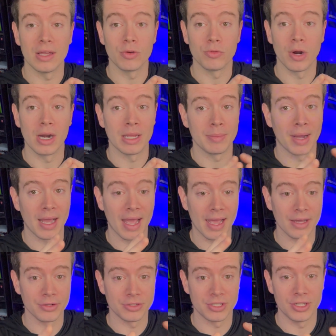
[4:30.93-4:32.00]
running my A
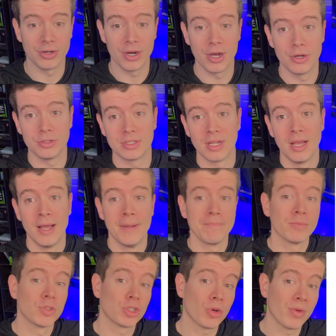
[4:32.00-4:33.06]
L zeros.
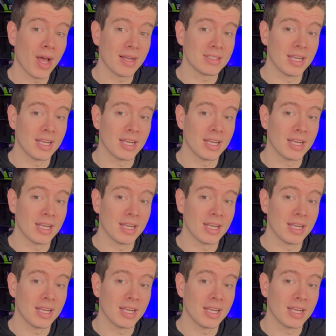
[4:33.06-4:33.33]
So not